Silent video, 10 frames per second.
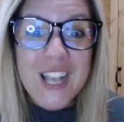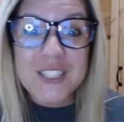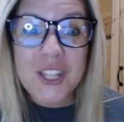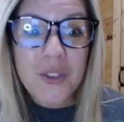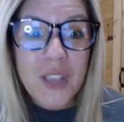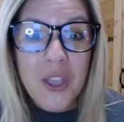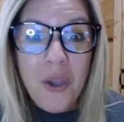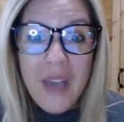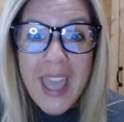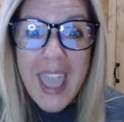so you can go
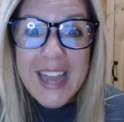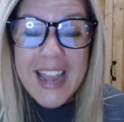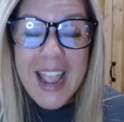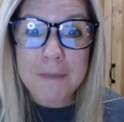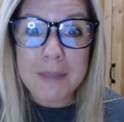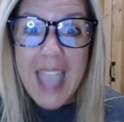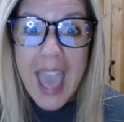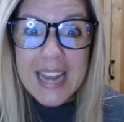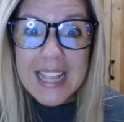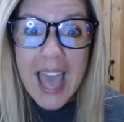ahead and be
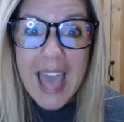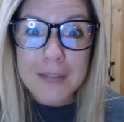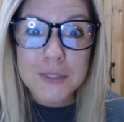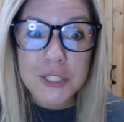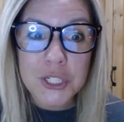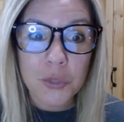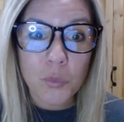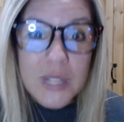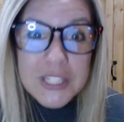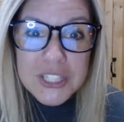adding items to your
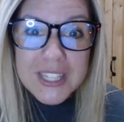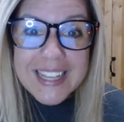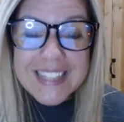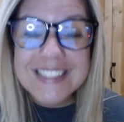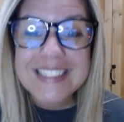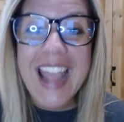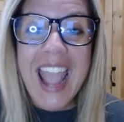wish list